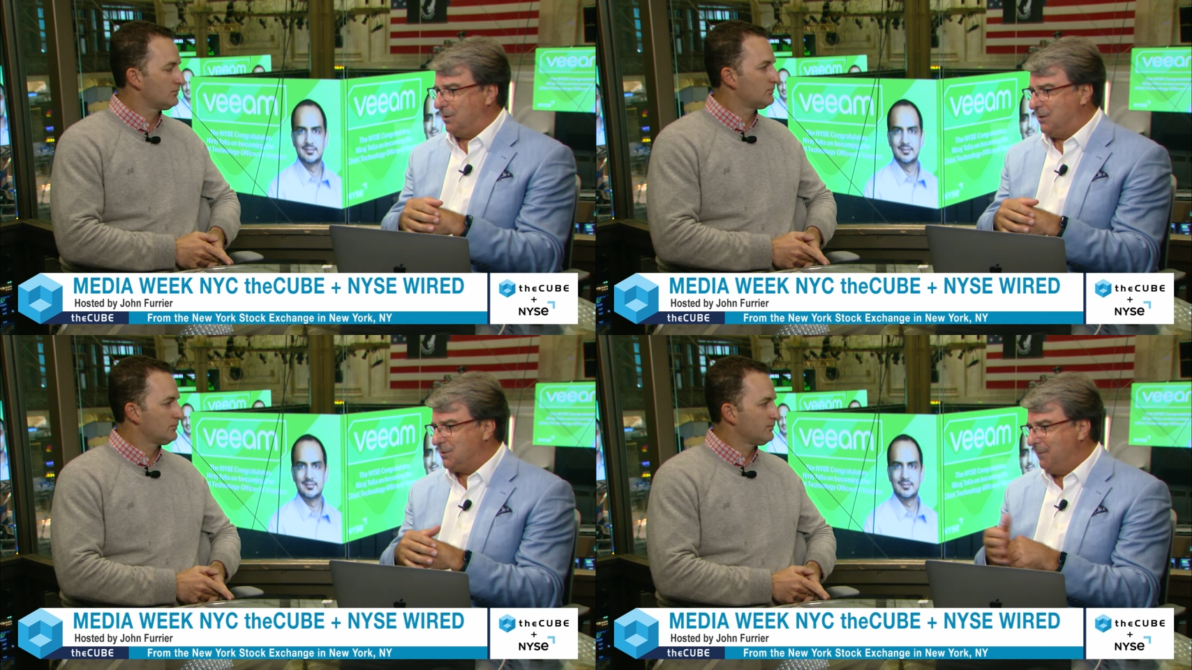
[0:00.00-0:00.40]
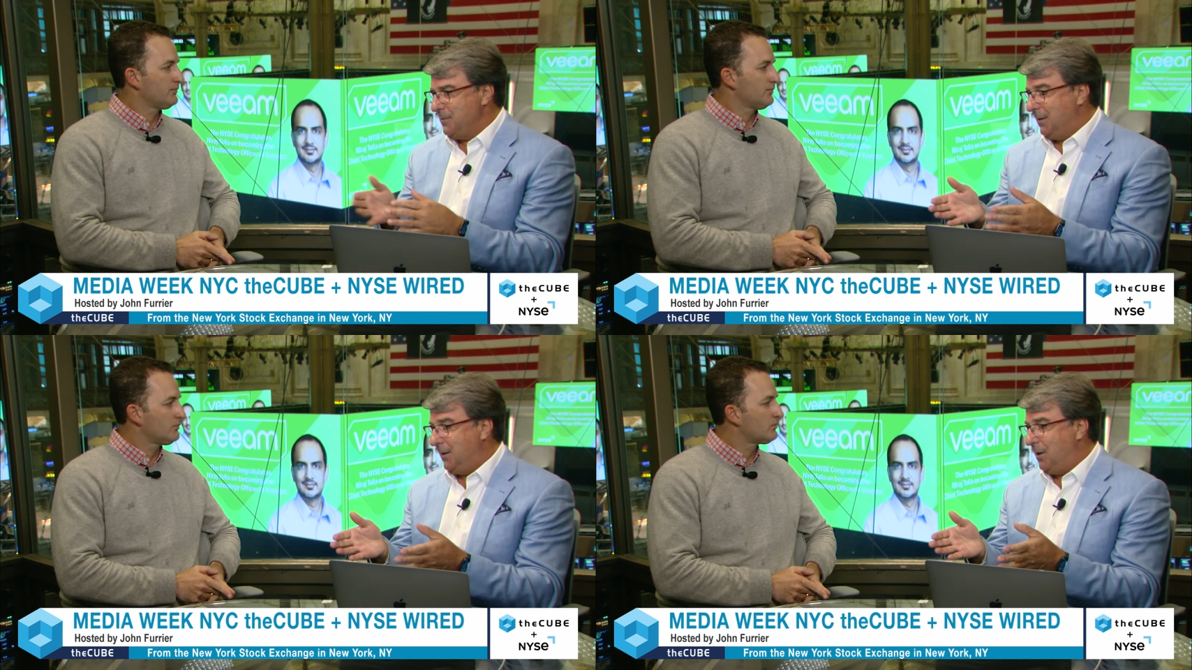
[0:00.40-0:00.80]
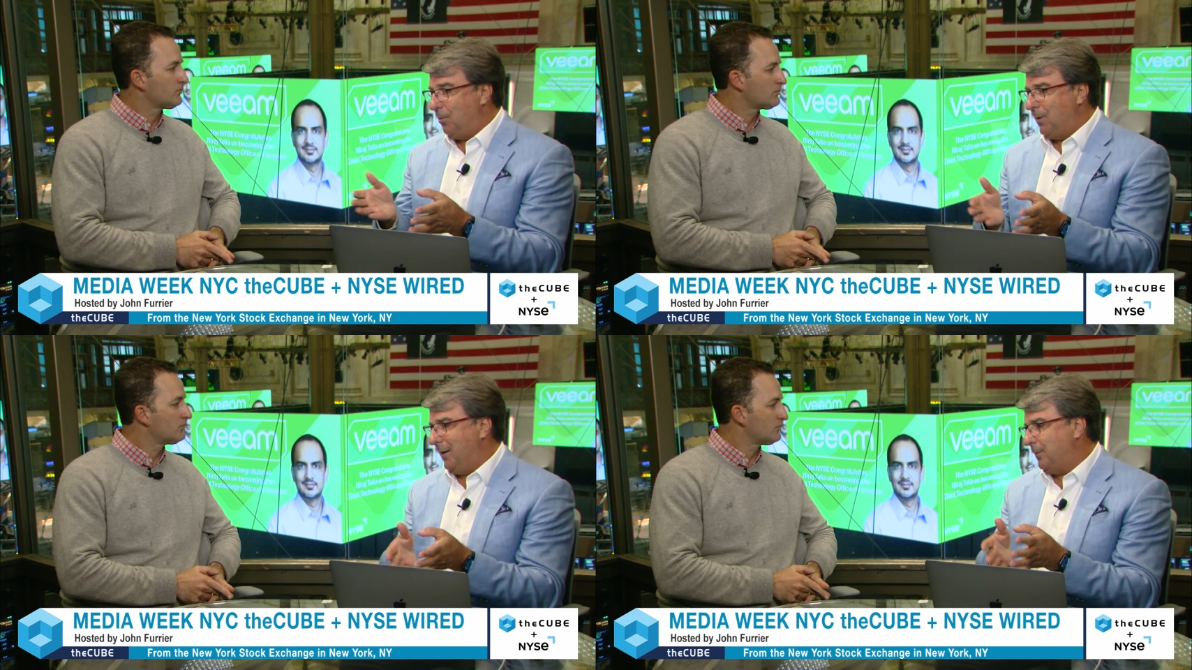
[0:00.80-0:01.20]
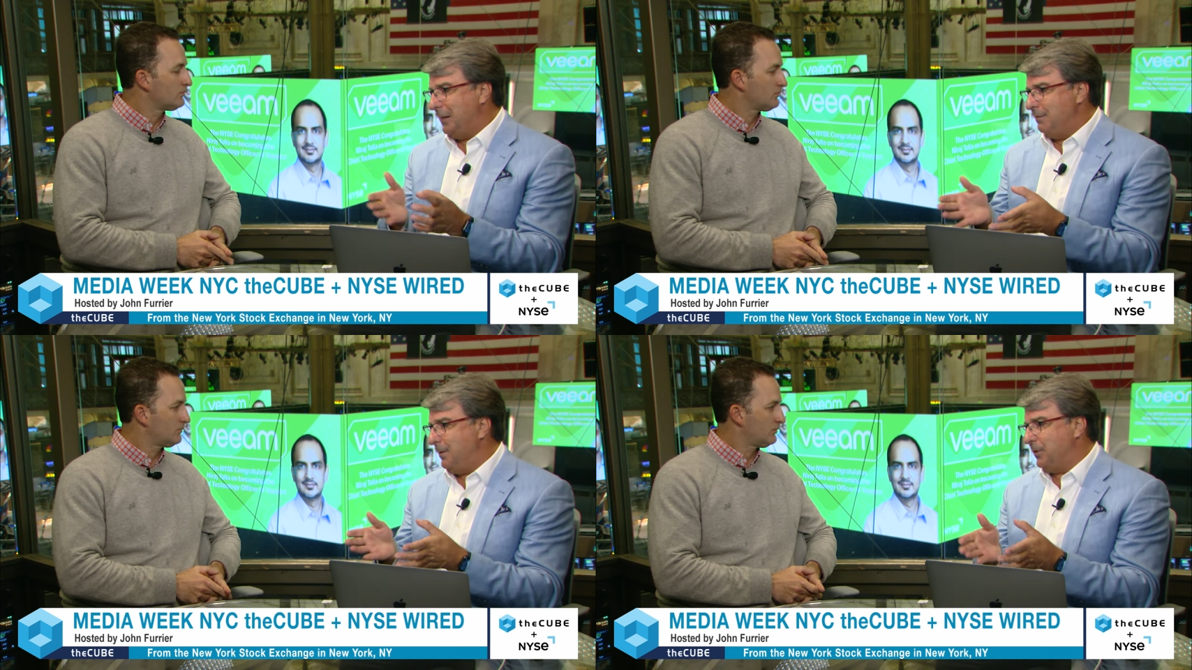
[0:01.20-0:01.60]
Speaker 1: Because you know what, what I
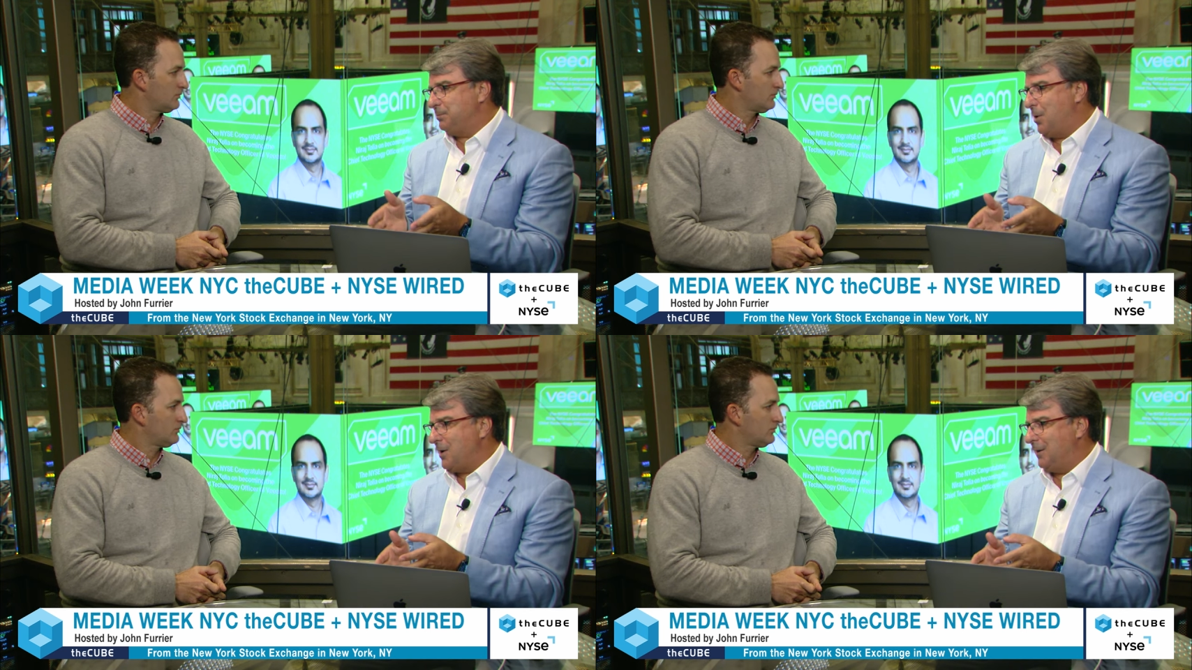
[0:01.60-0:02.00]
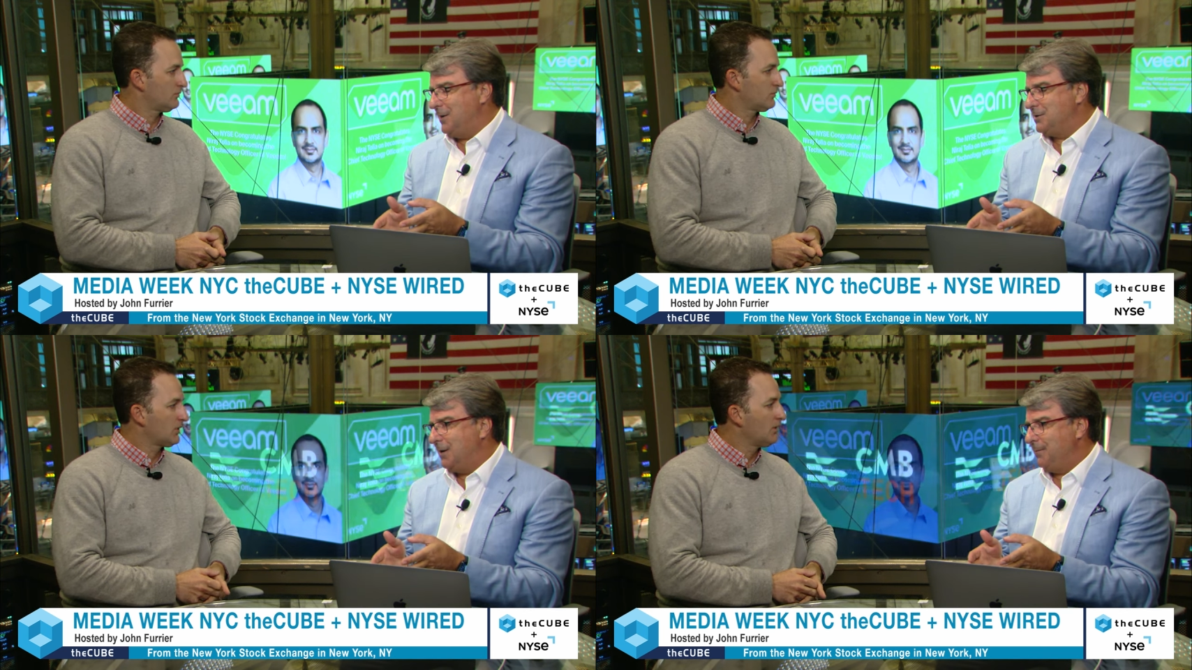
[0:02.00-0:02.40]
love about this market is